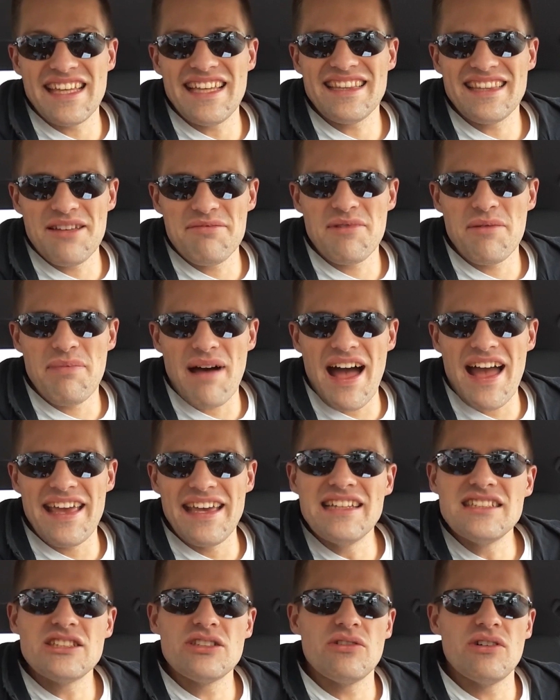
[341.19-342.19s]
get them to buy
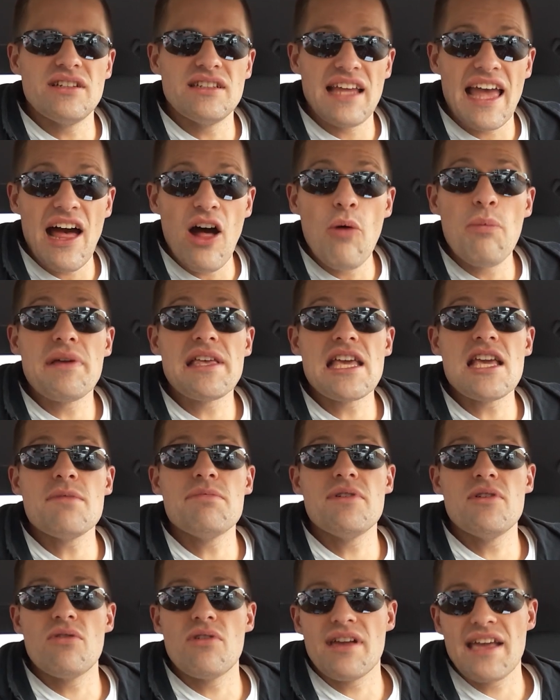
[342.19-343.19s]
into it and help
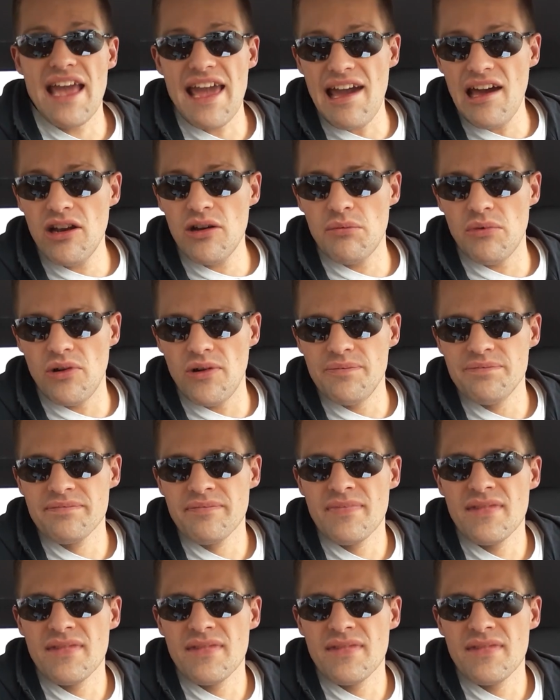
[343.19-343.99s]
keep you accountable.